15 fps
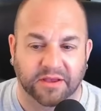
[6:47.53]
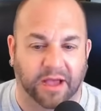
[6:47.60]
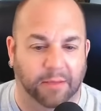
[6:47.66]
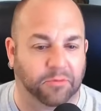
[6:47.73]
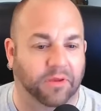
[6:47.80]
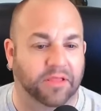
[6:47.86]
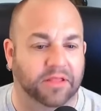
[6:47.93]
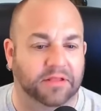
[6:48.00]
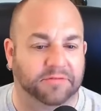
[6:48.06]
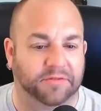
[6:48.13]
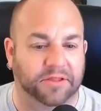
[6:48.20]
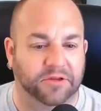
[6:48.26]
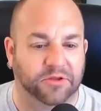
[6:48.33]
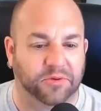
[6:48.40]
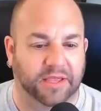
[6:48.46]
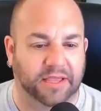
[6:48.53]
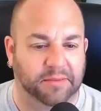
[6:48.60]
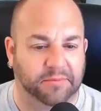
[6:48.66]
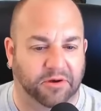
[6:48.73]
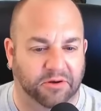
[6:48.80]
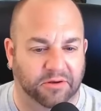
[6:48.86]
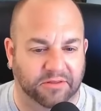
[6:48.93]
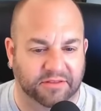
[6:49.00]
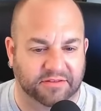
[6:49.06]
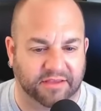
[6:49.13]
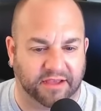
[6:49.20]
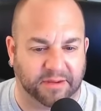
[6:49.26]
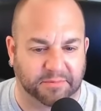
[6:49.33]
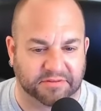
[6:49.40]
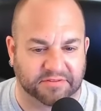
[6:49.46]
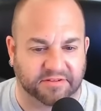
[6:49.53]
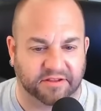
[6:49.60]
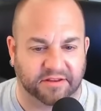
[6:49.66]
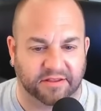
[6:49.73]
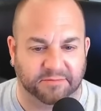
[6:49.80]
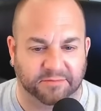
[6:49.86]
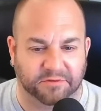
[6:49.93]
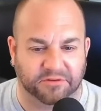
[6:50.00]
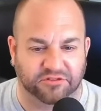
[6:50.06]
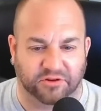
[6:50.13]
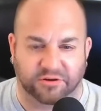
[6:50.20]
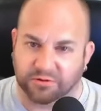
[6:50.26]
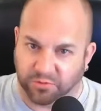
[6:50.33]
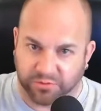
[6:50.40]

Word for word: I'm a relatively new ham, currently tech, but studying for general.